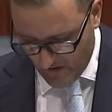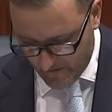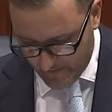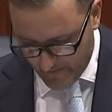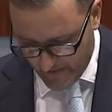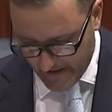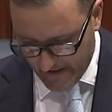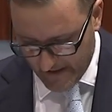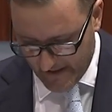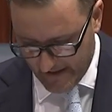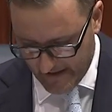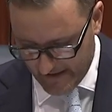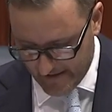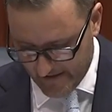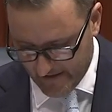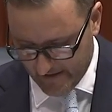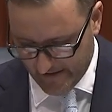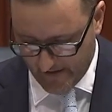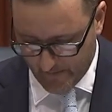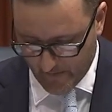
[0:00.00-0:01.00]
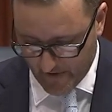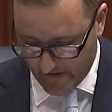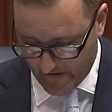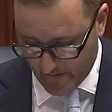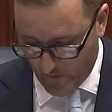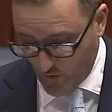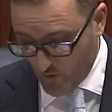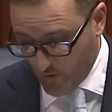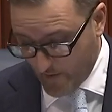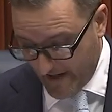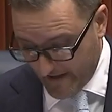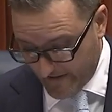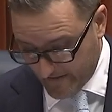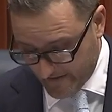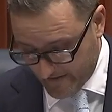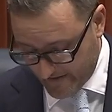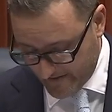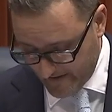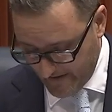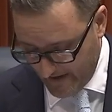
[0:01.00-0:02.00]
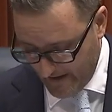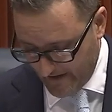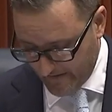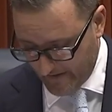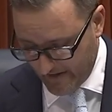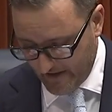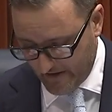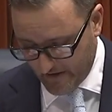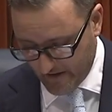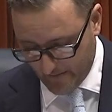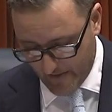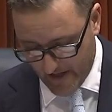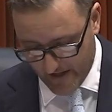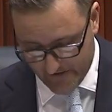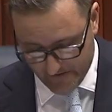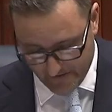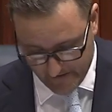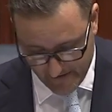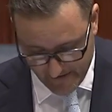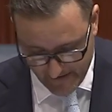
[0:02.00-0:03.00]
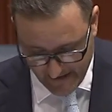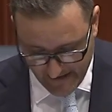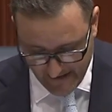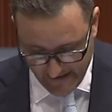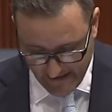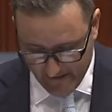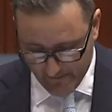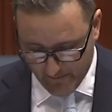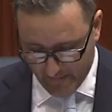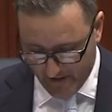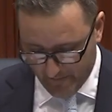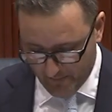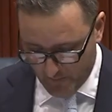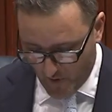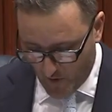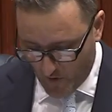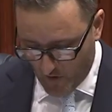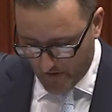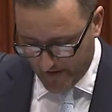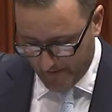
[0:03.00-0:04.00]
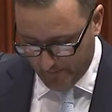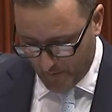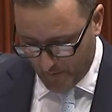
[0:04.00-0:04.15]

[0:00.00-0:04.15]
of me in dealing with all matters that you can imagine. But more